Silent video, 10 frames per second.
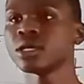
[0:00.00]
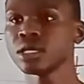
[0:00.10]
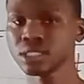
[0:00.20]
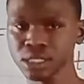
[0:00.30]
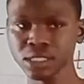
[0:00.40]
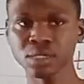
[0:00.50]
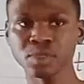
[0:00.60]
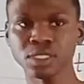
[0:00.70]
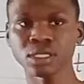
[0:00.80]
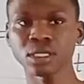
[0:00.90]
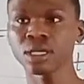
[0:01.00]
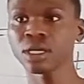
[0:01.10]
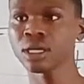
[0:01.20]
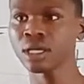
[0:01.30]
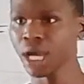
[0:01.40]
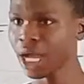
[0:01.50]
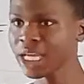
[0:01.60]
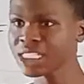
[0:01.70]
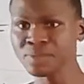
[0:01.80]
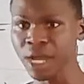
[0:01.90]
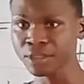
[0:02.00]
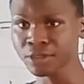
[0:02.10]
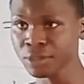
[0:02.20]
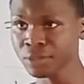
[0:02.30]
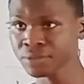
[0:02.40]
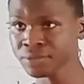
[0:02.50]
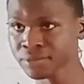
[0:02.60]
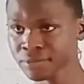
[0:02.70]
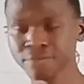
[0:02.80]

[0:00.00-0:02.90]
It's still the same thing. Are you getting me at all?